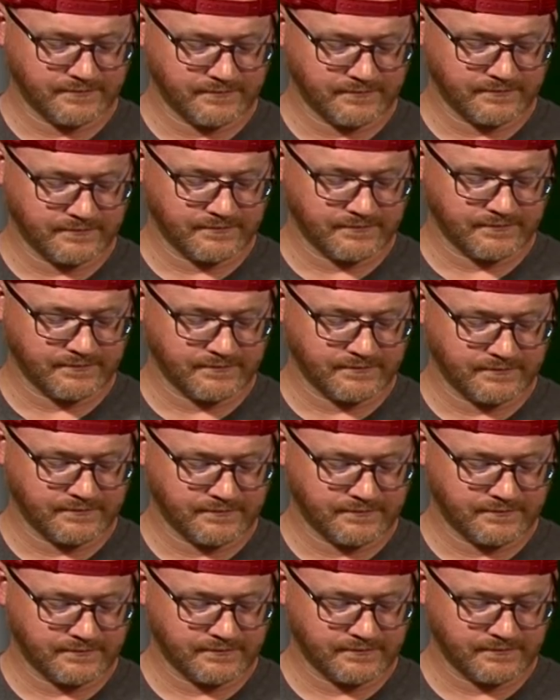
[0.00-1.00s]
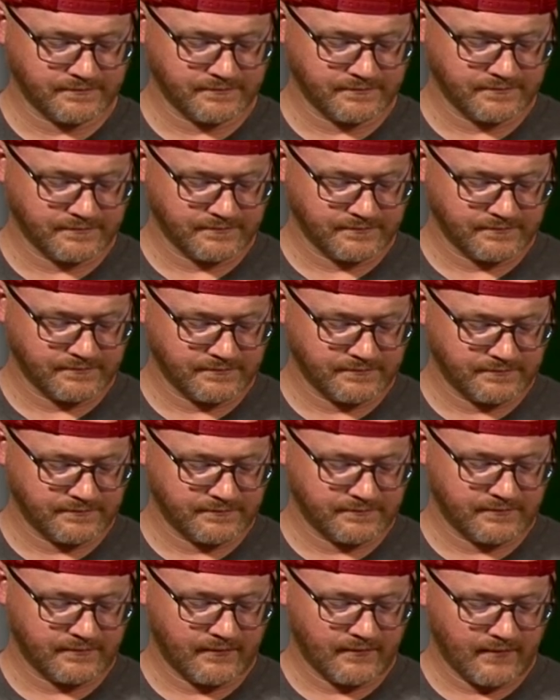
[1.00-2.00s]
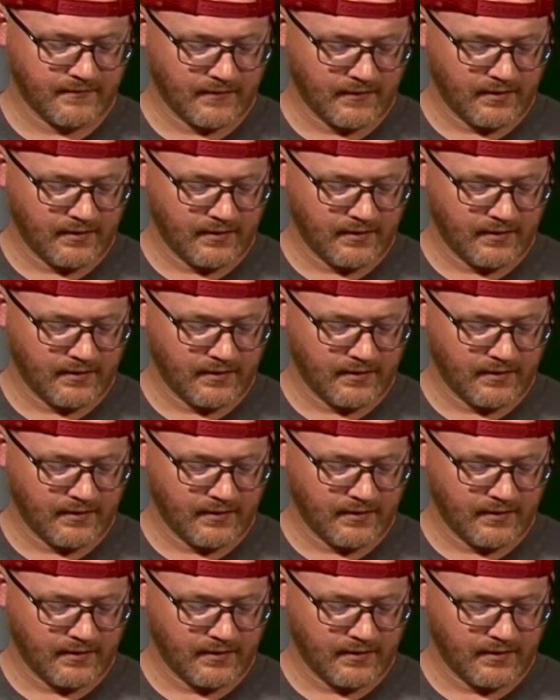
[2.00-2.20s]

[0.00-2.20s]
No words are spoken by the person on screen.